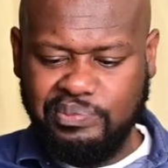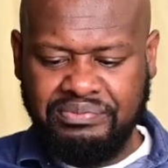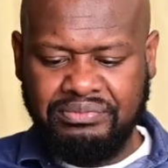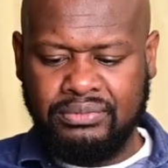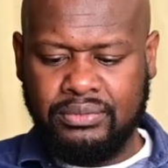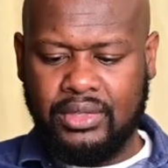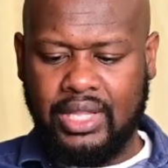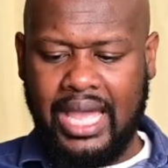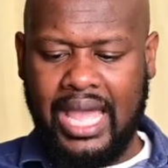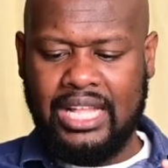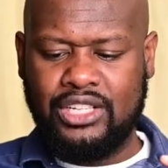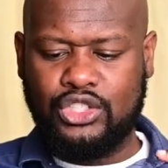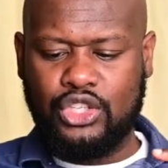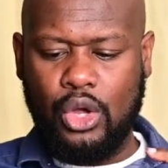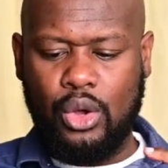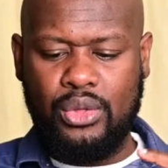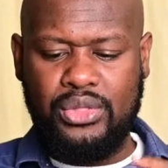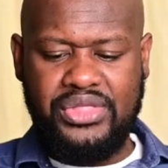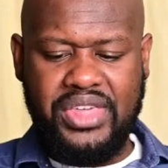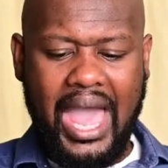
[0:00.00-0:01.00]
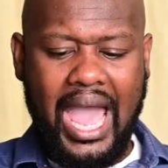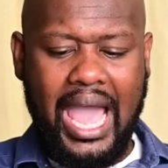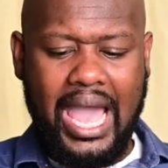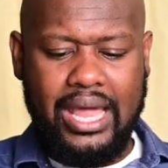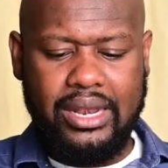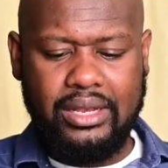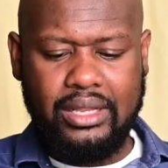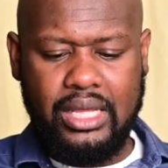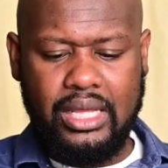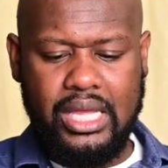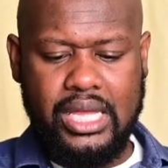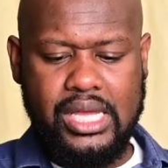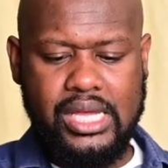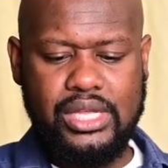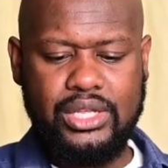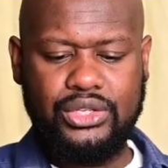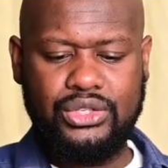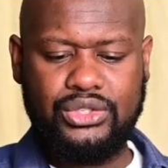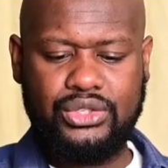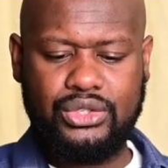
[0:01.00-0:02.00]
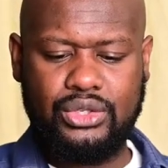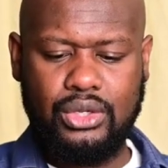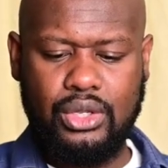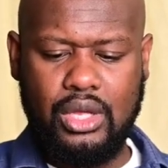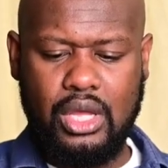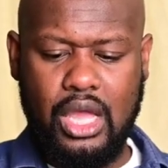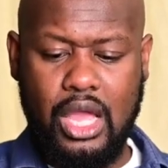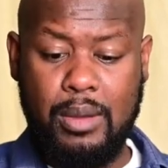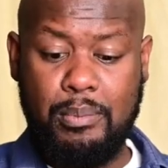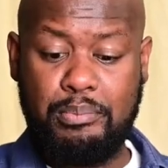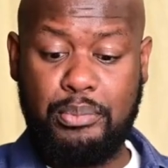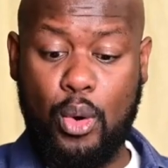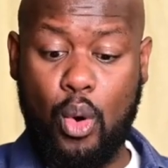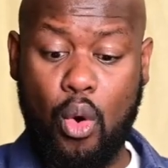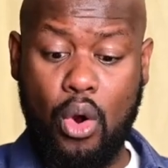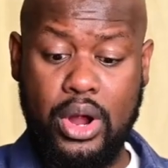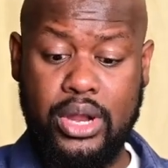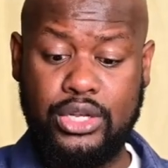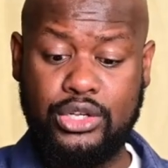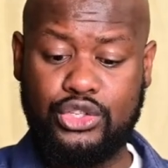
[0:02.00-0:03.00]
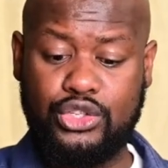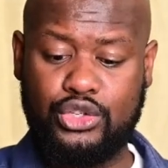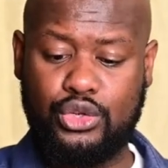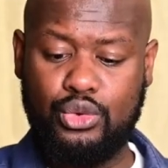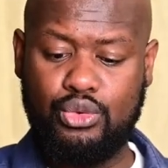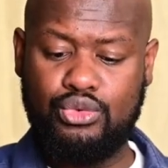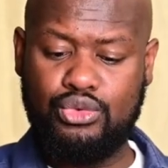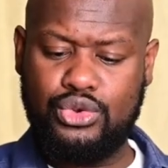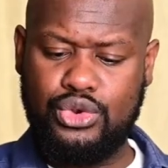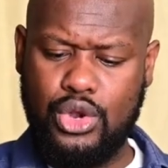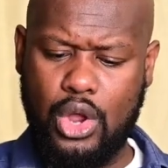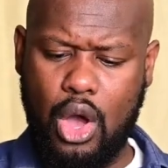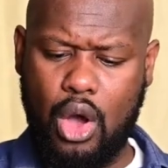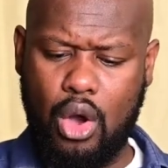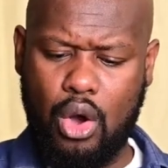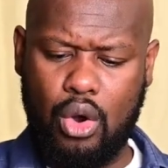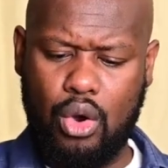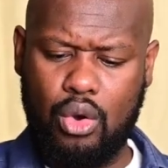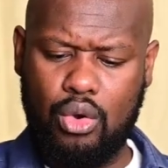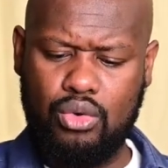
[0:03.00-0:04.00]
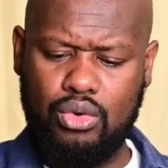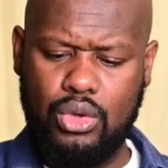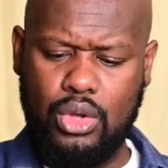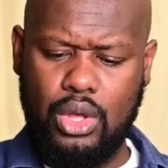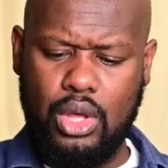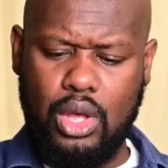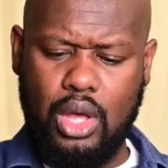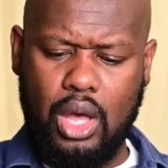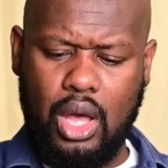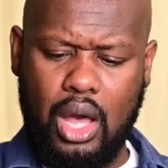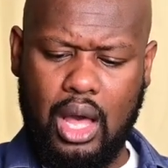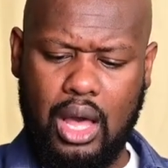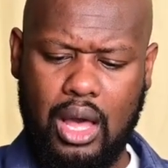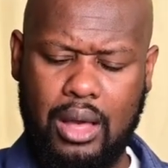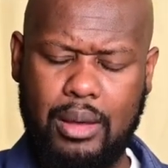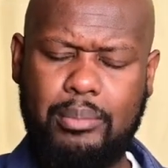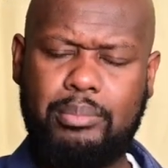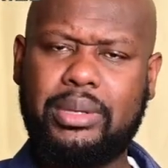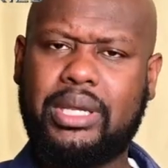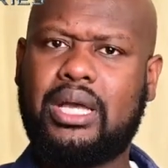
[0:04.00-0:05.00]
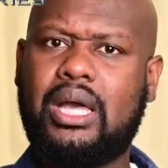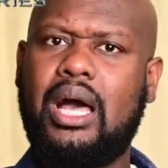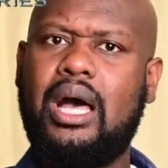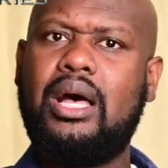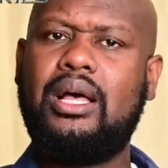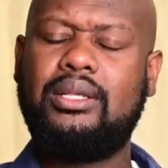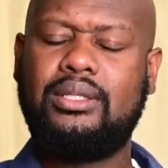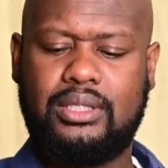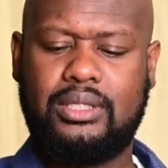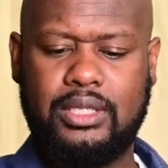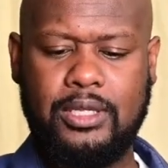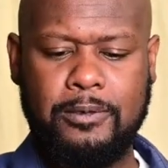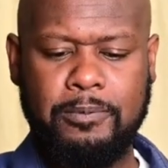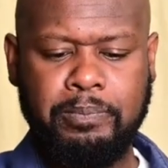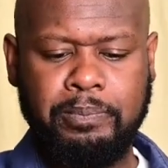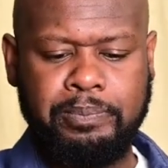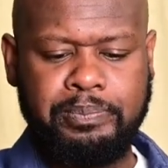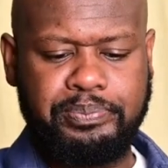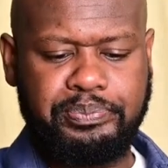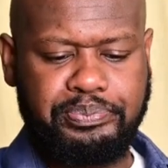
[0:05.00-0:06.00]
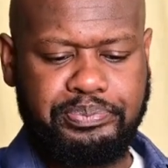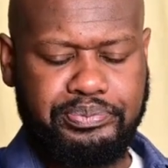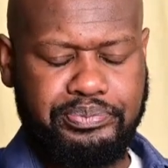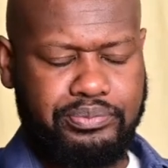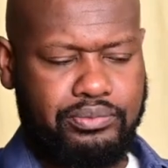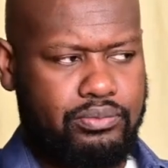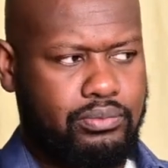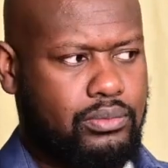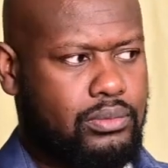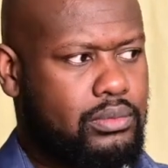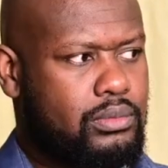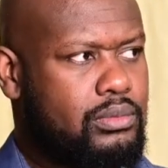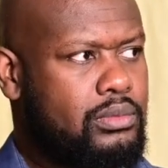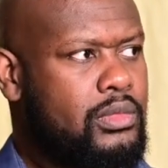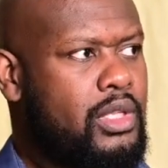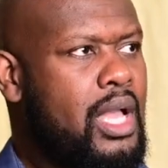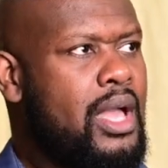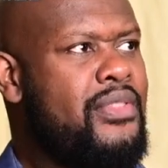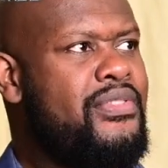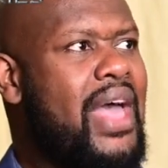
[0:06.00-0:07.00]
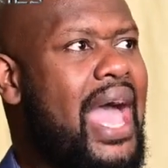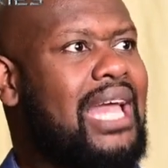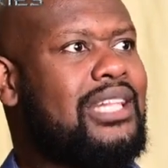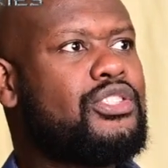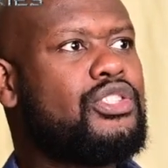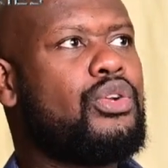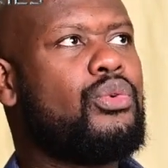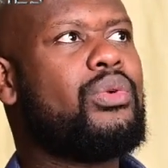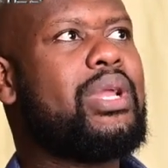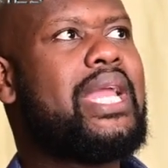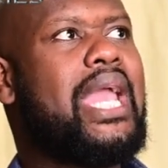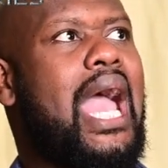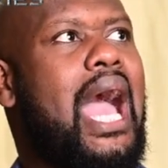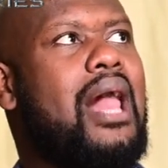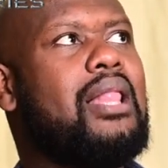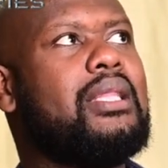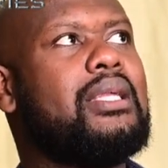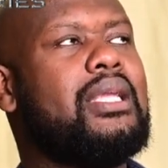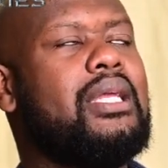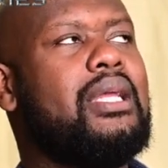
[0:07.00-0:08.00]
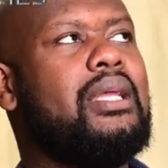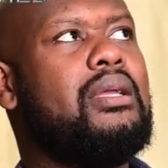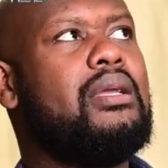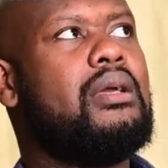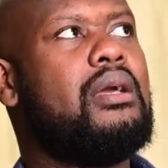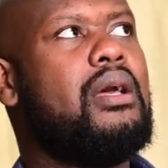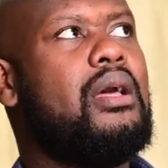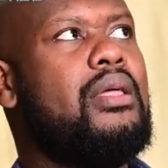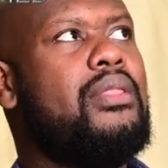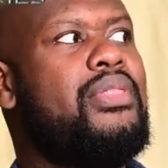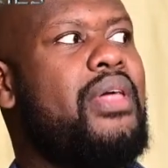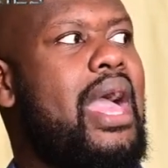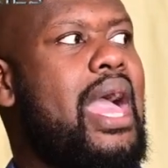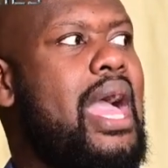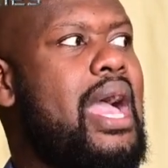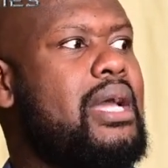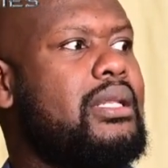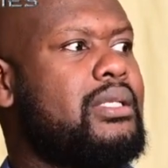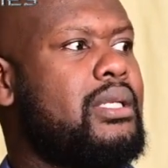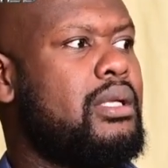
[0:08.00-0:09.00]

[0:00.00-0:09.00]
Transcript: and so that is important to know uh, because that's a reality that